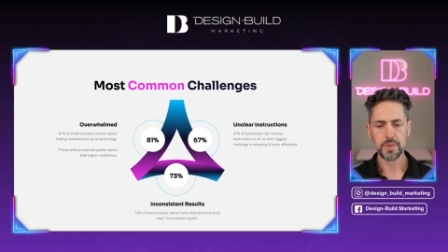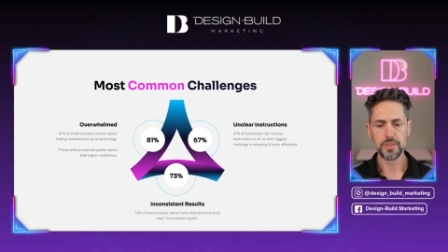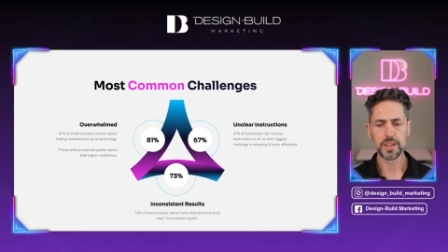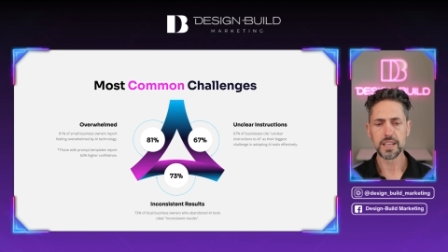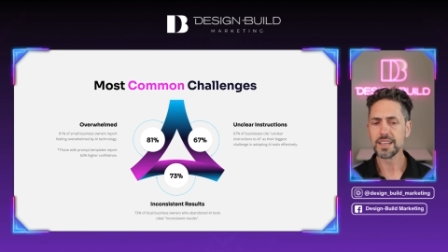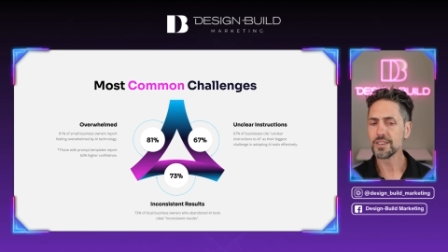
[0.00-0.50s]

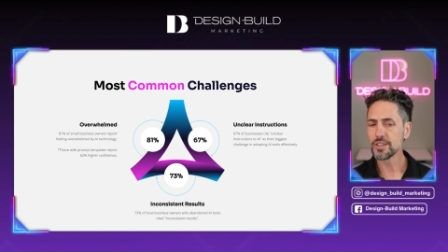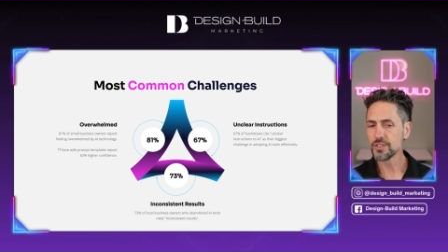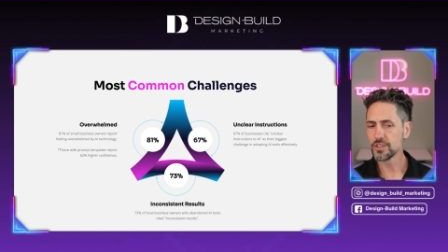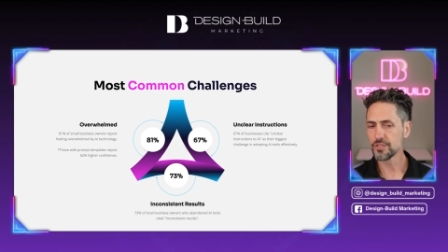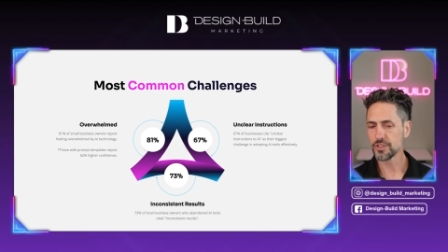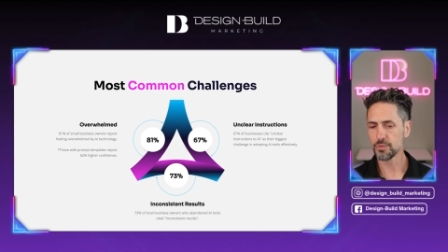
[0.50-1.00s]
And then
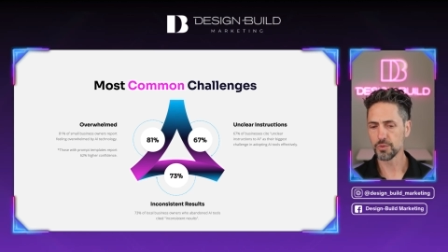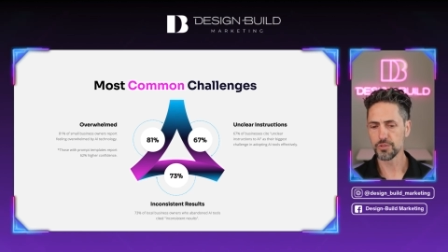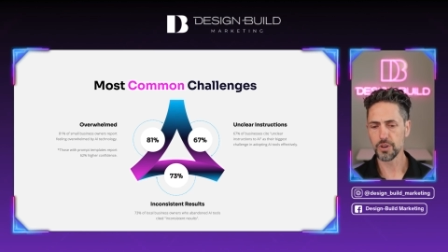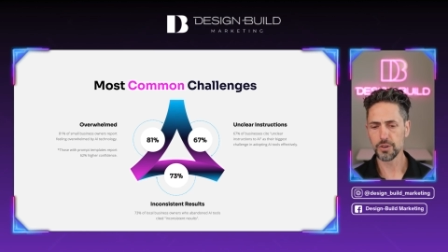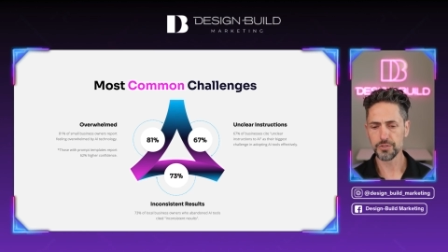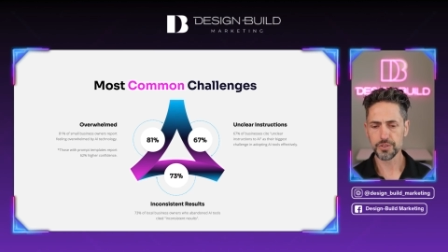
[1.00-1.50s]
inconsistent
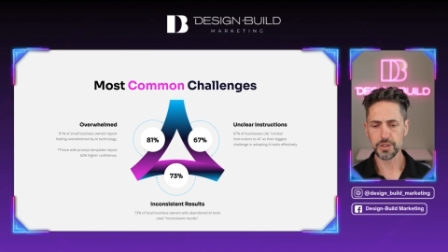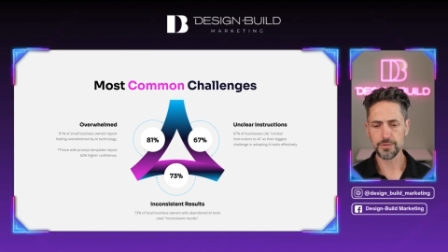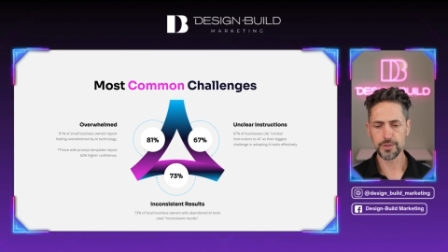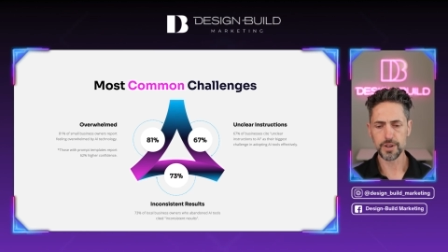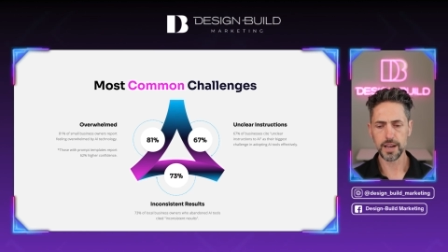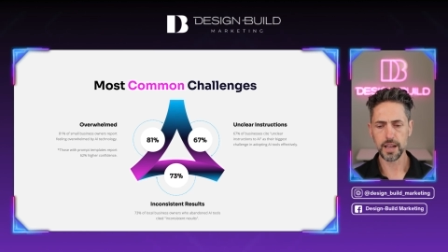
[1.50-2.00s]
results.
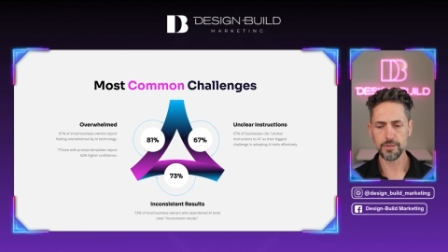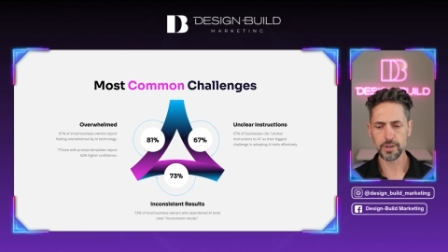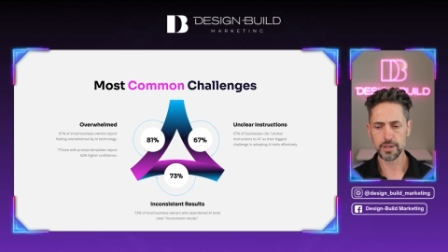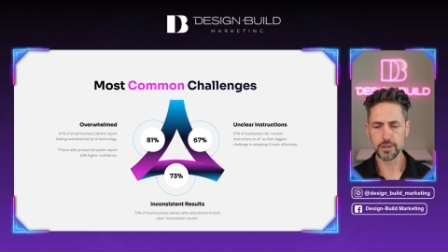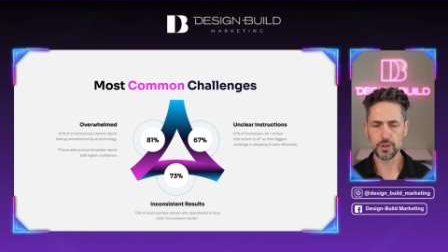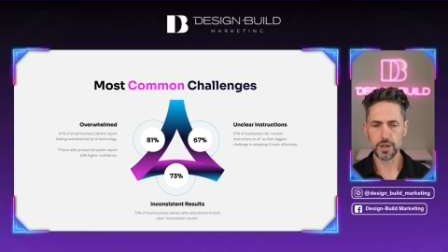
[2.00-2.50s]
If you're not
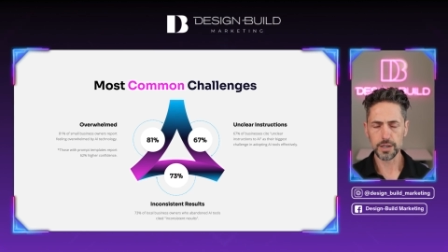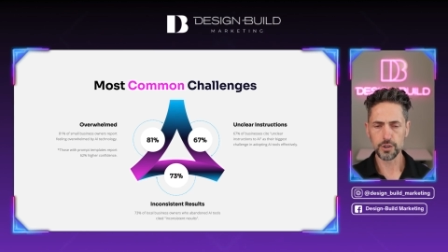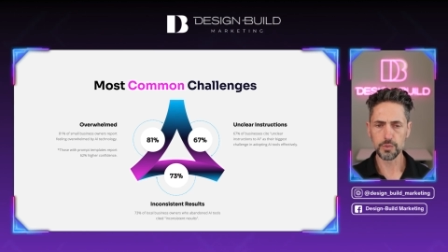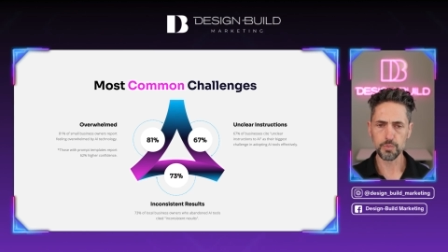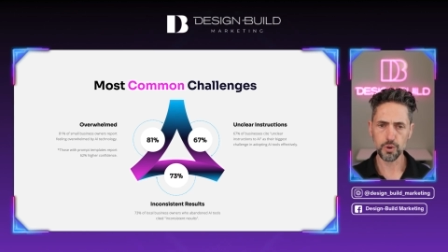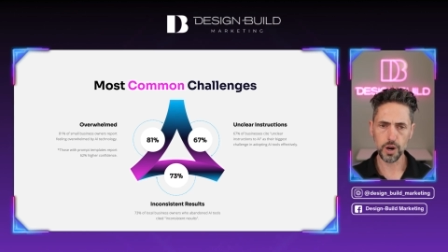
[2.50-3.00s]
having
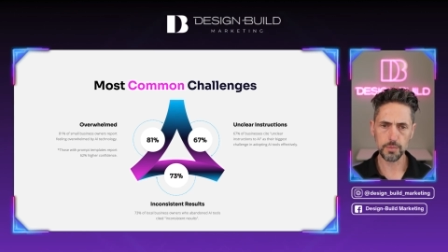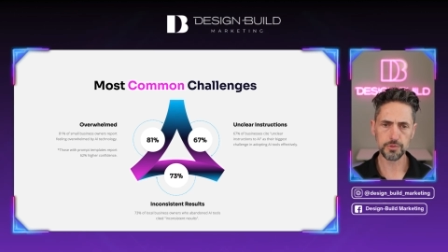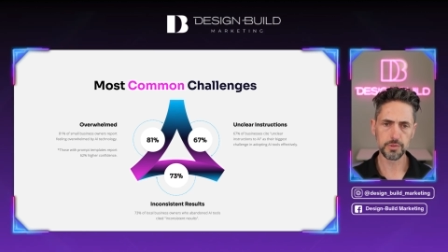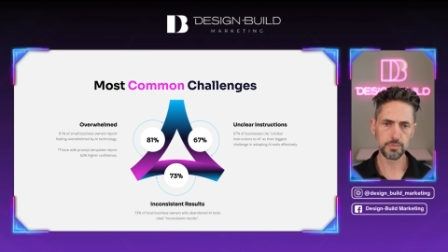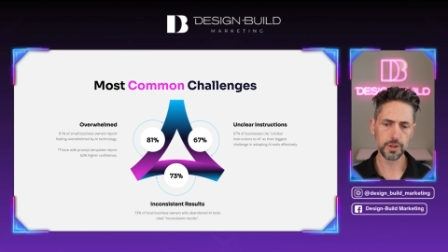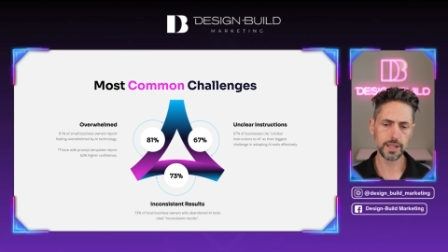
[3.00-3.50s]
good
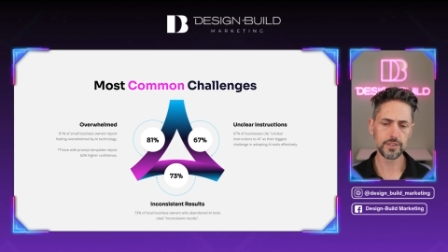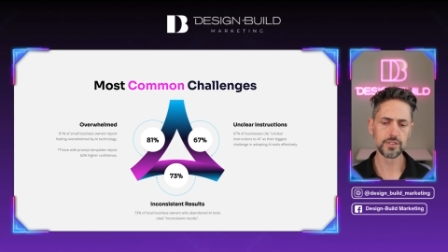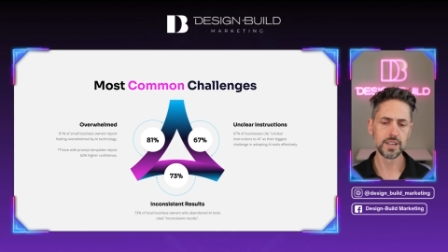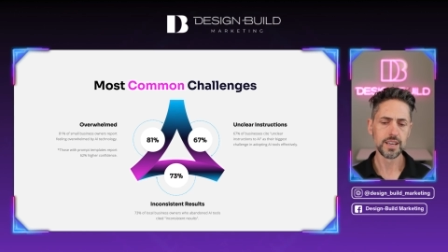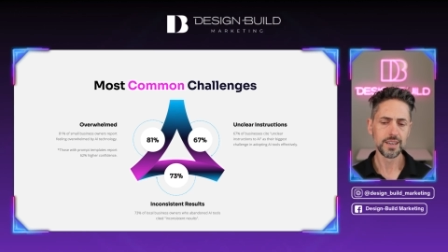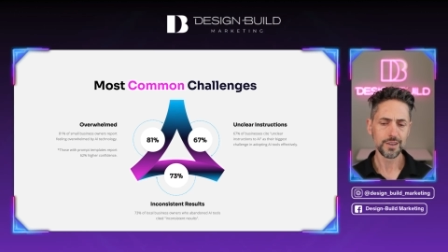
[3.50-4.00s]
prompts in
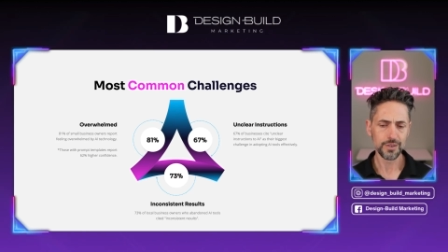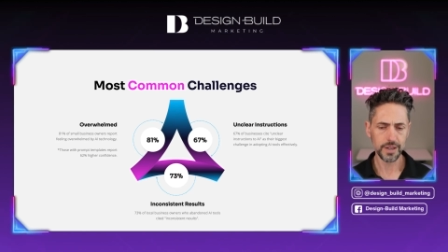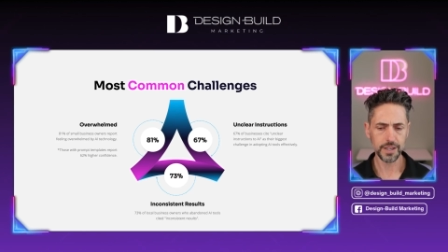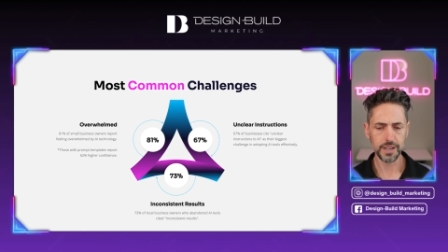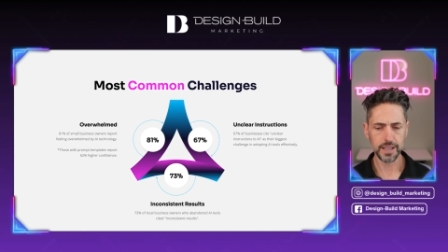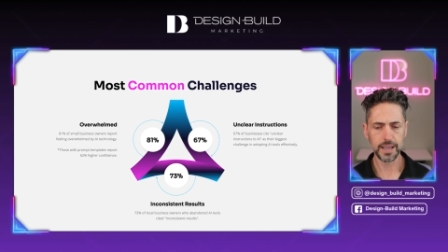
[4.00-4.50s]
place, you're
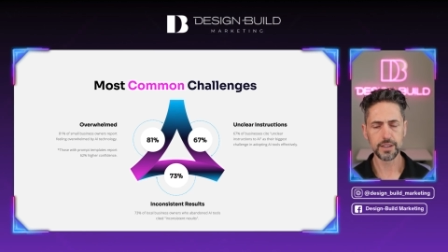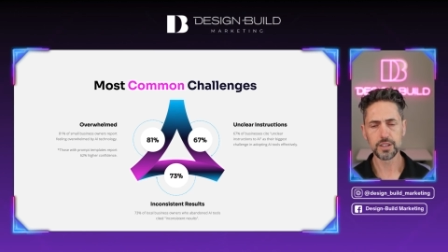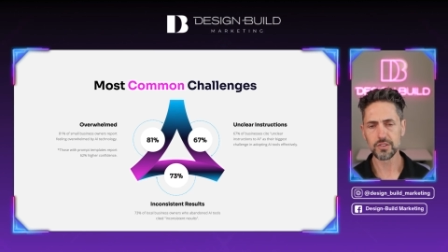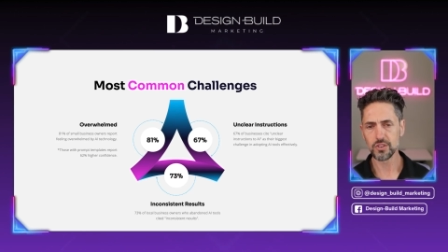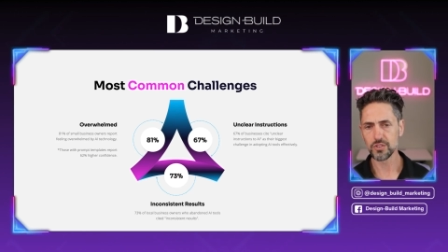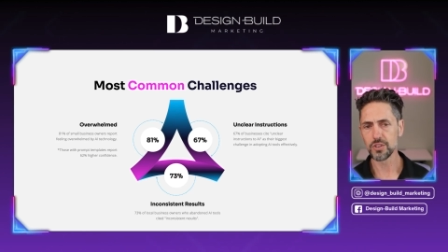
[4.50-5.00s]
not going to get
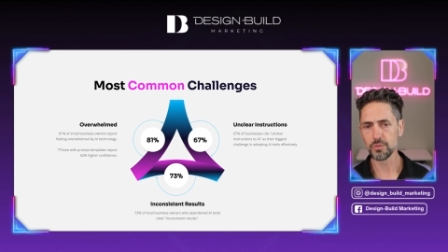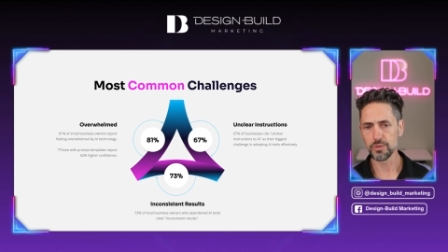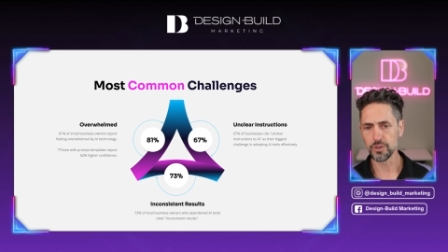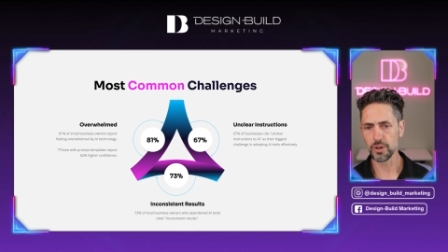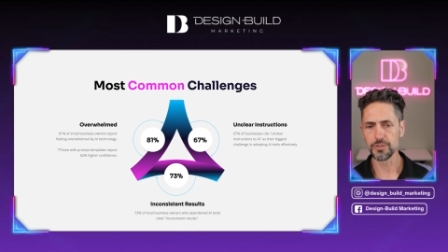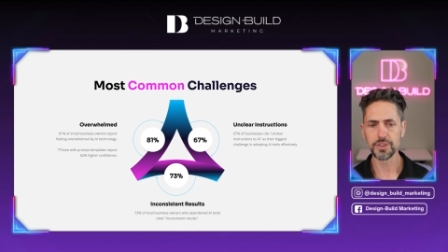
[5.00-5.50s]
consistent
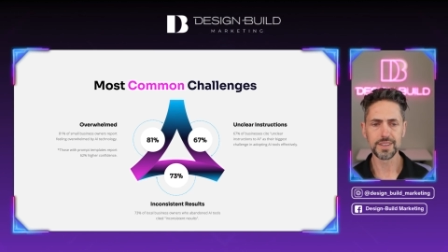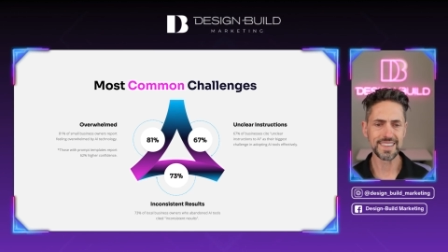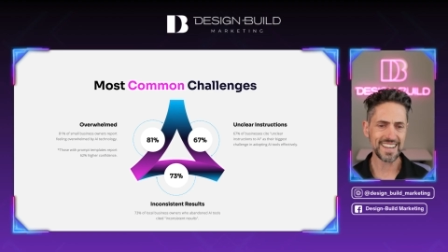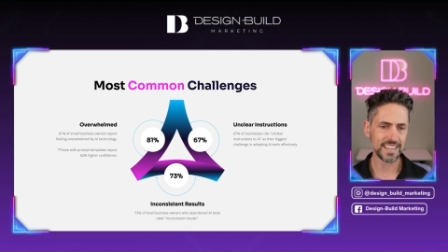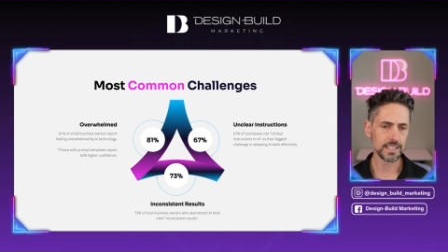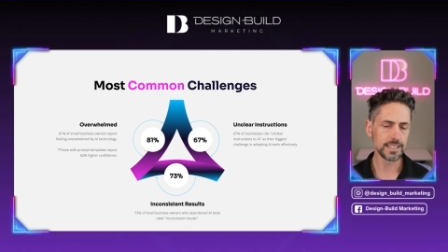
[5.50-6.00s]
results,
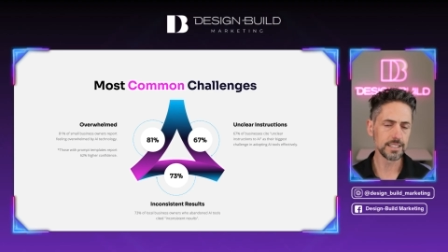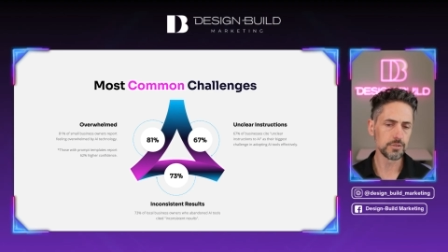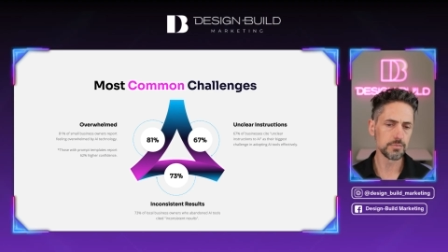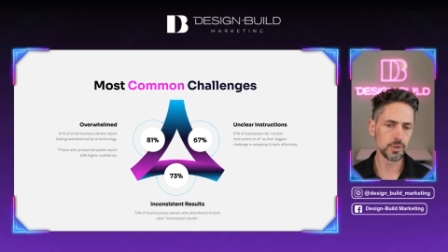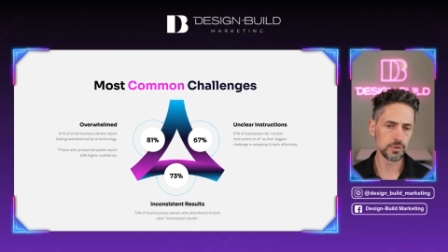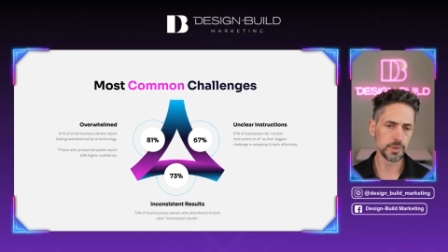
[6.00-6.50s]
and that
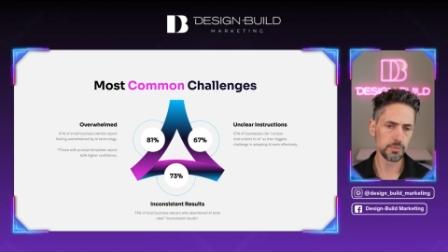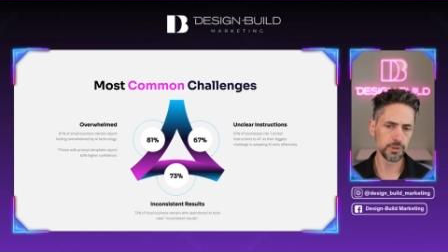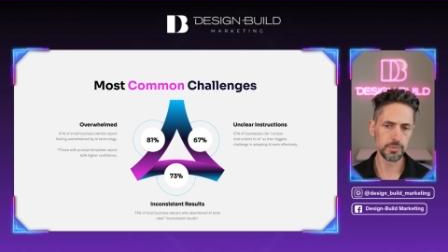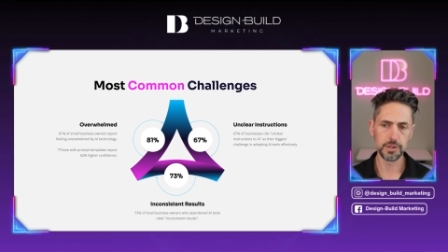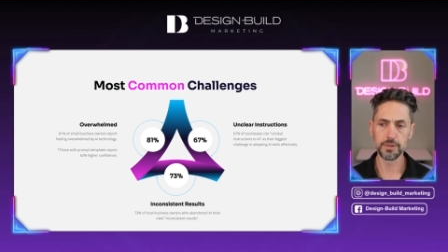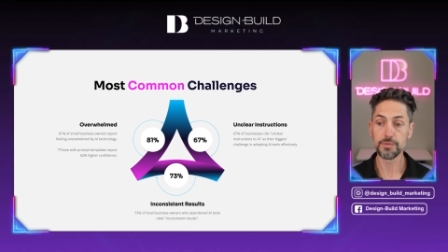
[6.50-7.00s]
leads most
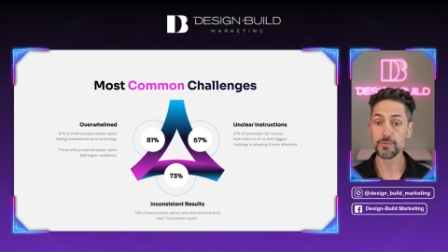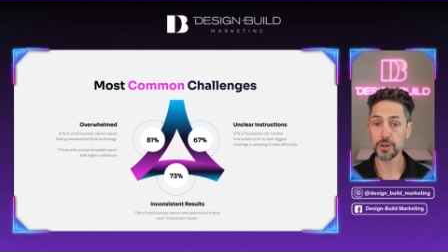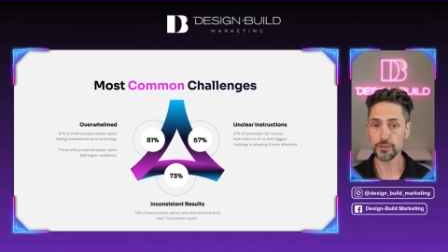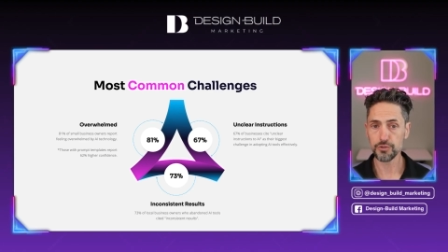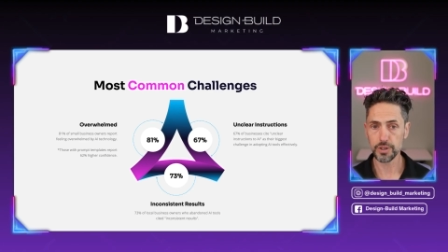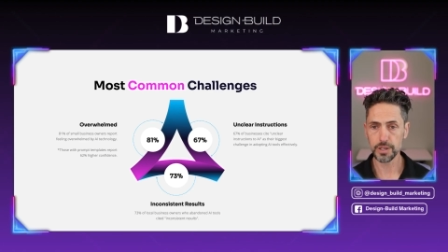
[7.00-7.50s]
people to being
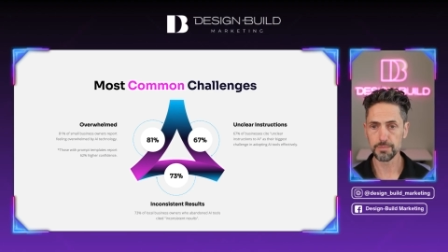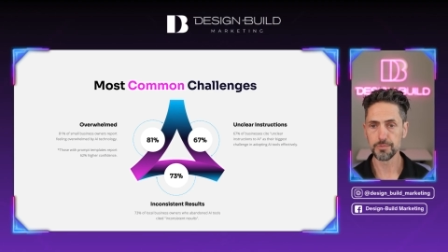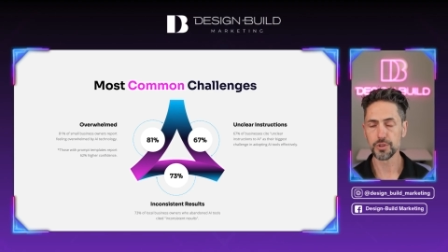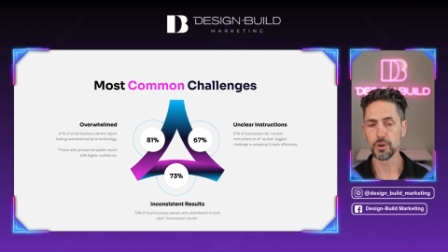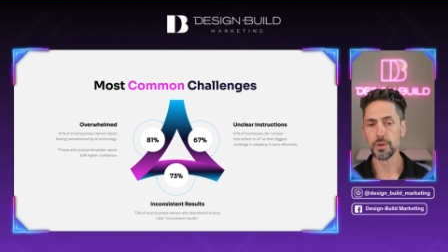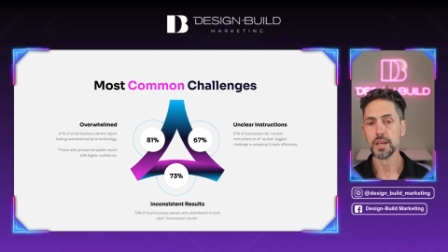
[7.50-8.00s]
frustrated. So